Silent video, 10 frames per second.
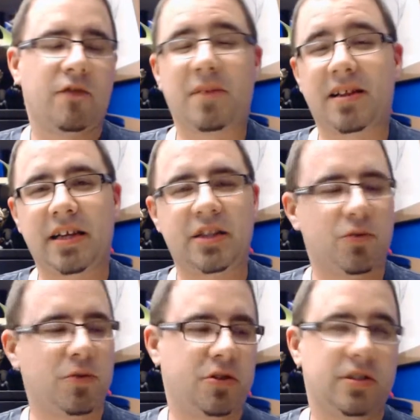for my
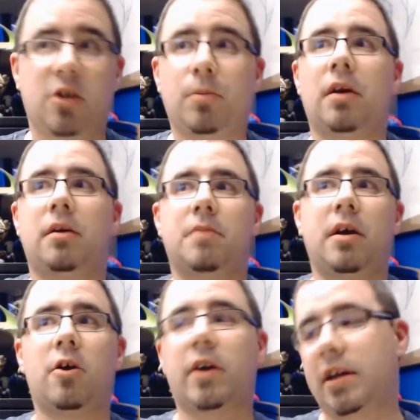Legion, which you can tell by
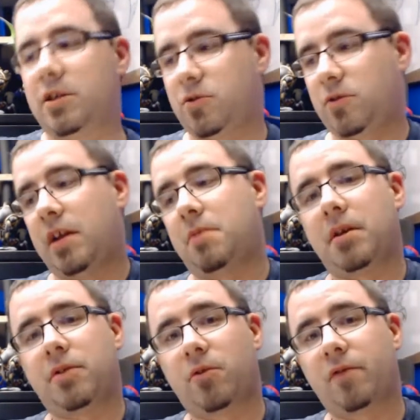my Archangel and
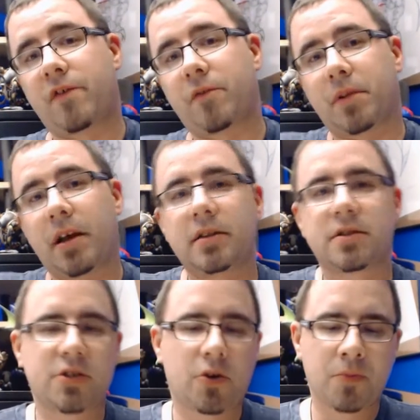my Throne of
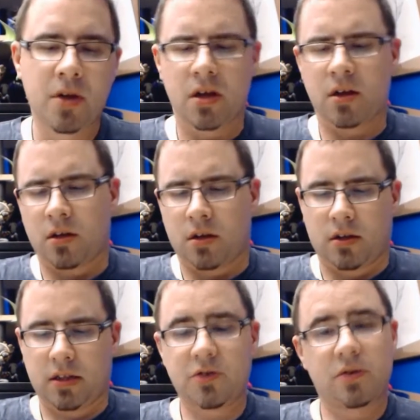Everblight. So
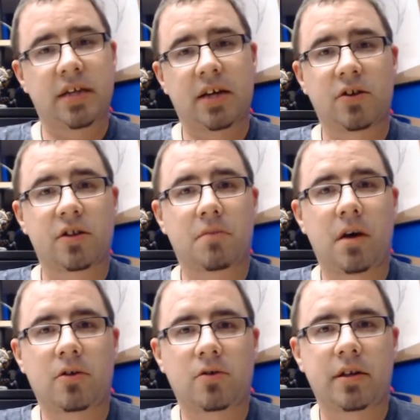let's go ahead and take a look at the
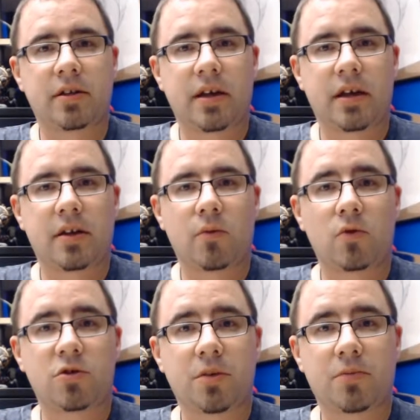model, and then
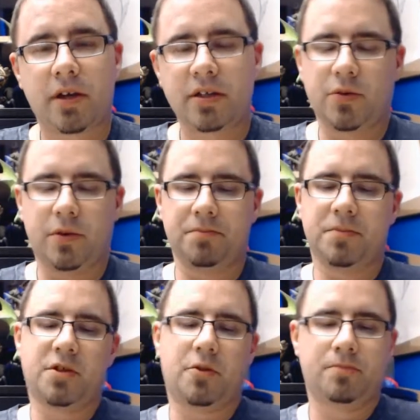we'll jump right into it.
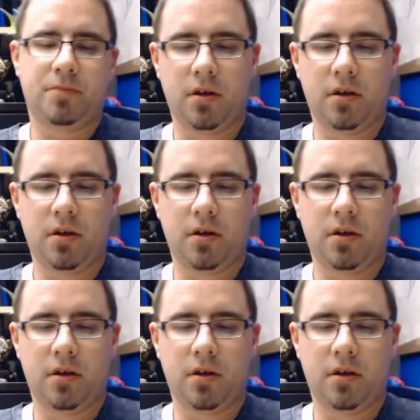So